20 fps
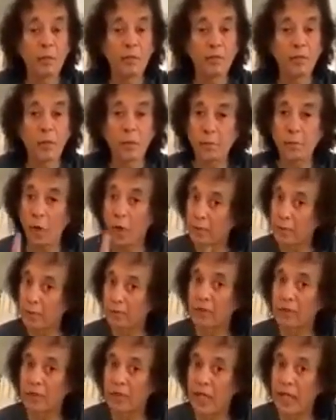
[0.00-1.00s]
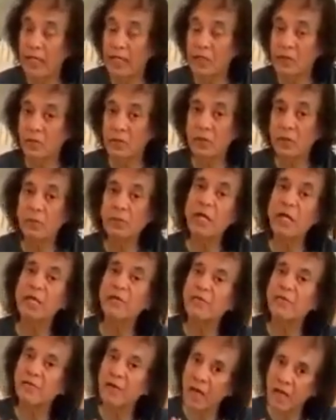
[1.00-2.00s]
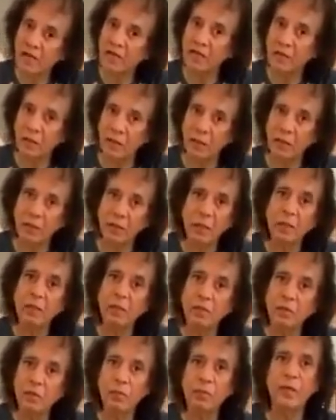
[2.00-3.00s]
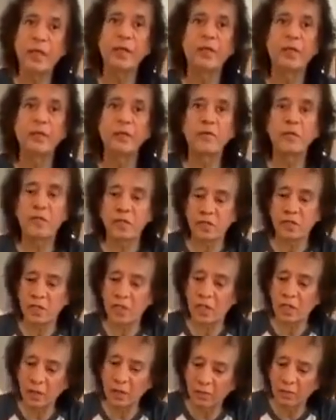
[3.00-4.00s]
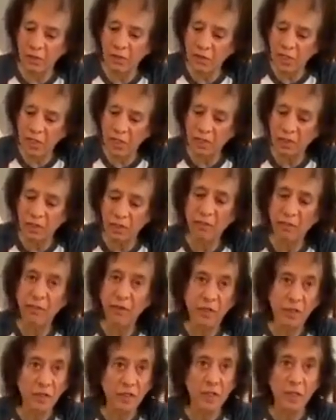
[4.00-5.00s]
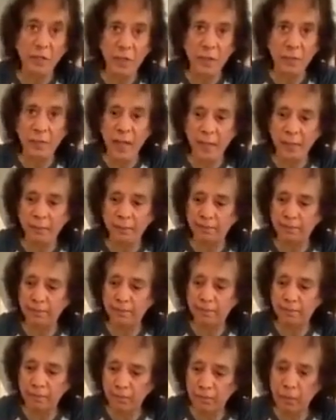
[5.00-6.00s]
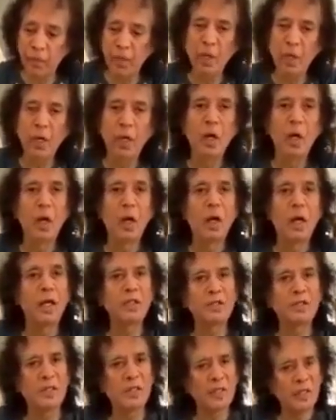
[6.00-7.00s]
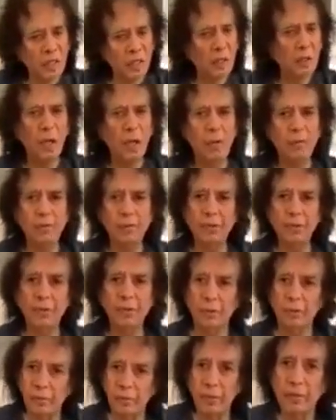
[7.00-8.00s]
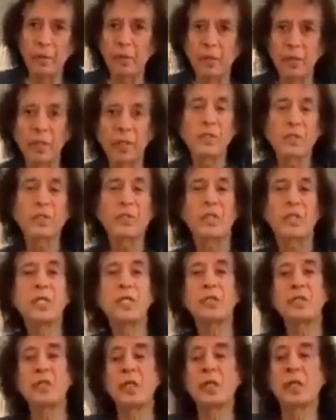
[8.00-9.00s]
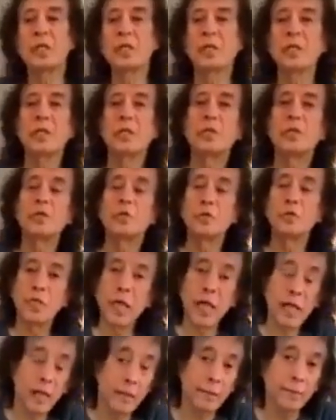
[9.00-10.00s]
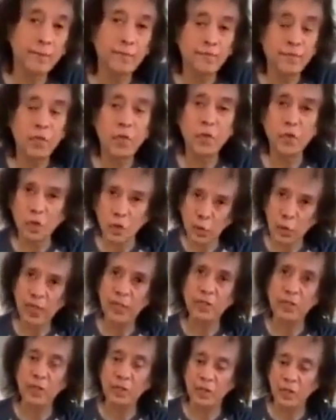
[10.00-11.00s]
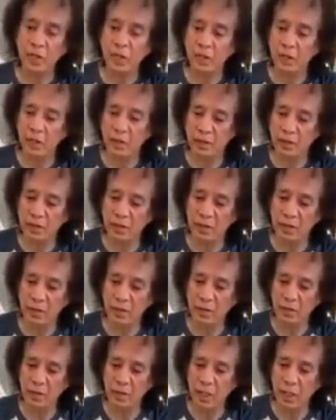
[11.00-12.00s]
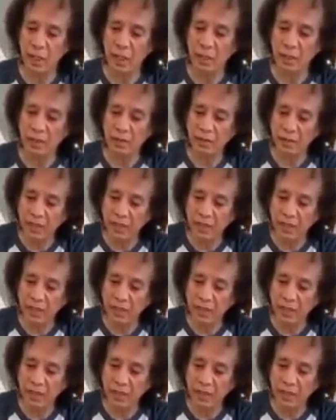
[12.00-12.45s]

The problem with that is when you're playing faster, to play reverse theta with these three fingers coming back is a little cumbersome. It's easier to then switch the te